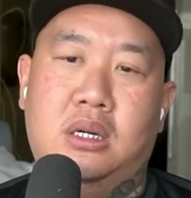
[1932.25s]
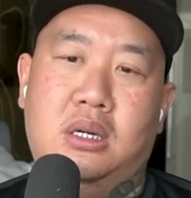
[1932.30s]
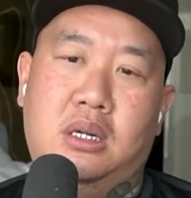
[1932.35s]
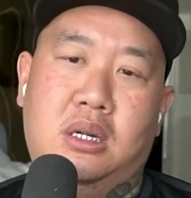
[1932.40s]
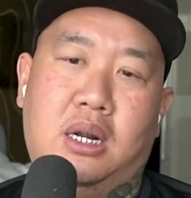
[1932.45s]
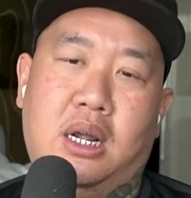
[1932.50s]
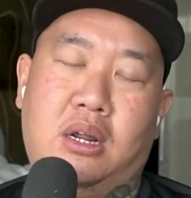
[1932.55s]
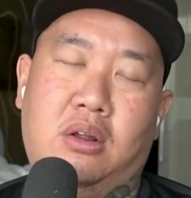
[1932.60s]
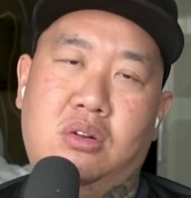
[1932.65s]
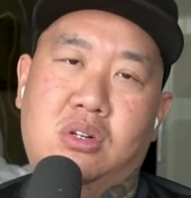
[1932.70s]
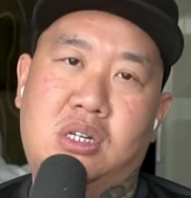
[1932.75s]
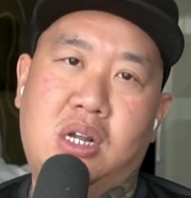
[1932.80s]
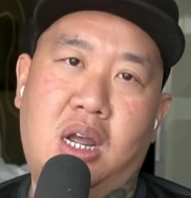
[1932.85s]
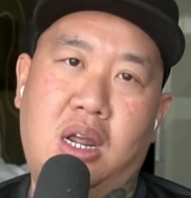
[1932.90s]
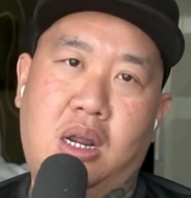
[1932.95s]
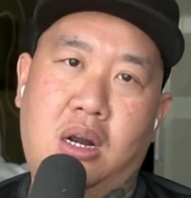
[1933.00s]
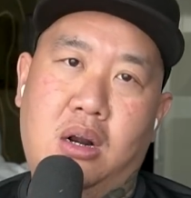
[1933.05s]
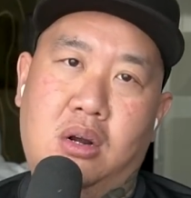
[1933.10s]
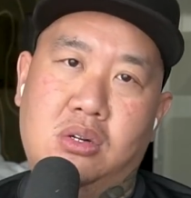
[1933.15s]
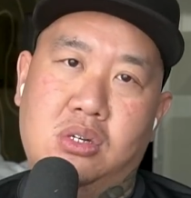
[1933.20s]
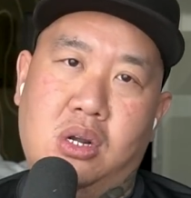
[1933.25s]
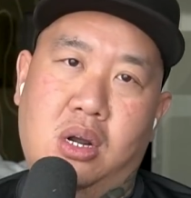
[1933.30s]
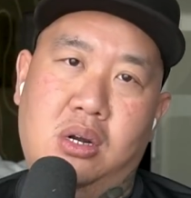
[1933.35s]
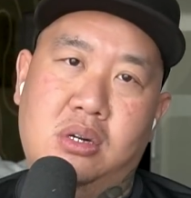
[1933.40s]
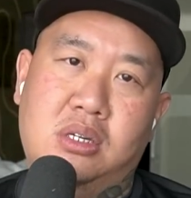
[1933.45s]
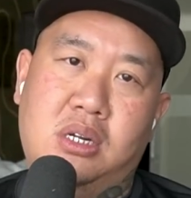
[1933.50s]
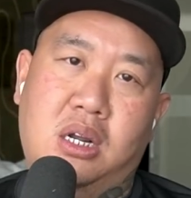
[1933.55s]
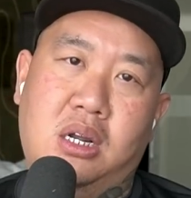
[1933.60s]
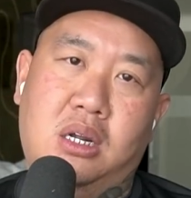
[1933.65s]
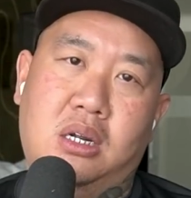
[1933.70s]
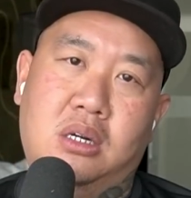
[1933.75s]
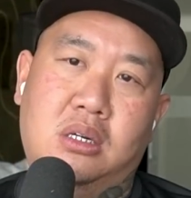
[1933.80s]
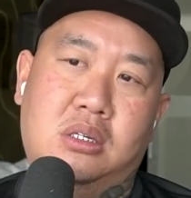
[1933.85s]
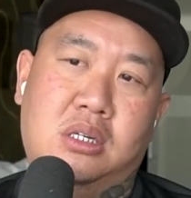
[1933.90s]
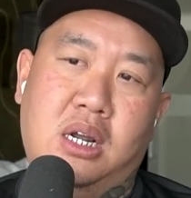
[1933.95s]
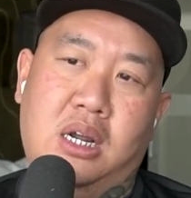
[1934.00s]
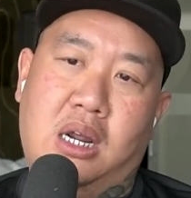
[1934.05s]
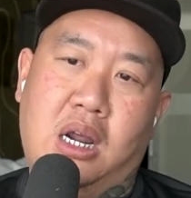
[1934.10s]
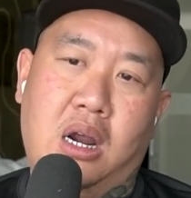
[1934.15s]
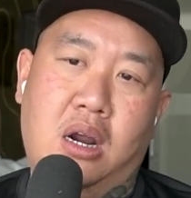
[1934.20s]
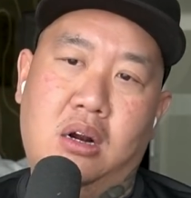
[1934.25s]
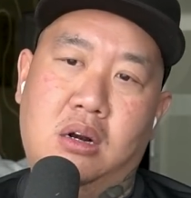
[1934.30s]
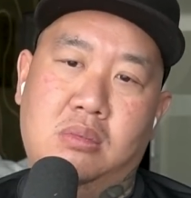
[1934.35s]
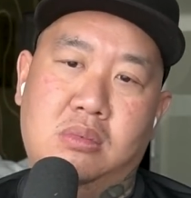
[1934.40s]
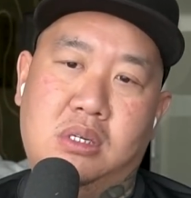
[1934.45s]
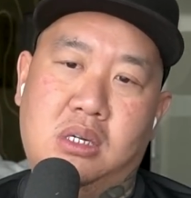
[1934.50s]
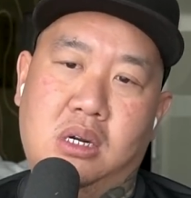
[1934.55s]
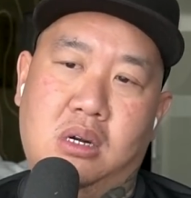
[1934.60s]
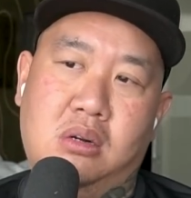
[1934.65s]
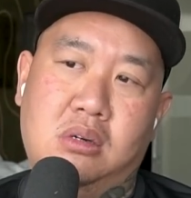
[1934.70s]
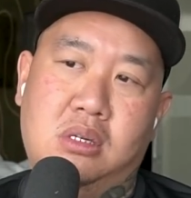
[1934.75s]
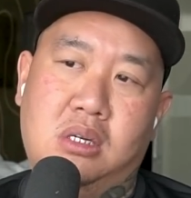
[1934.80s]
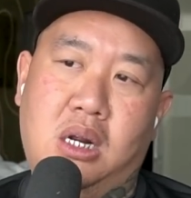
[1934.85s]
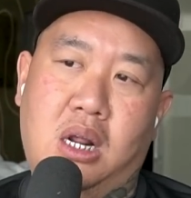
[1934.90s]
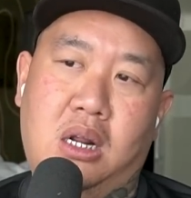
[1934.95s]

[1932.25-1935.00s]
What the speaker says: you say, as long as they take care of themselves